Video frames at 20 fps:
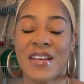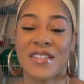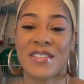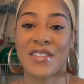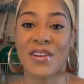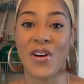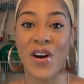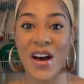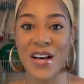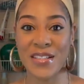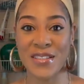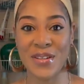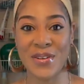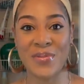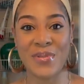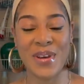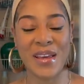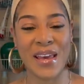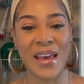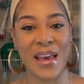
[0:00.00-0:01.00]
So also
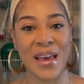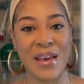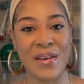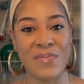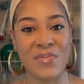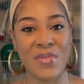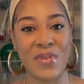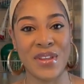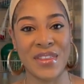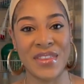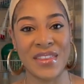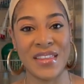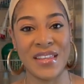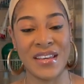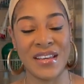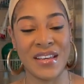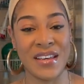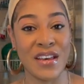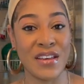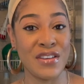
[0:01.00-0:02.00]
what came with
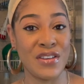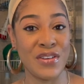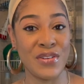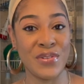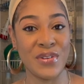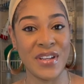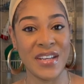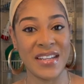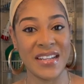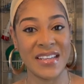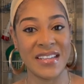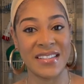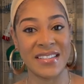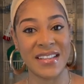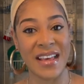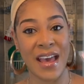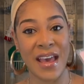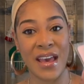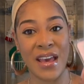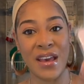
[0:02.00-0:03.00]
the unit is
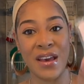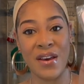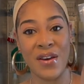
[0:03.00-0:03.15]
a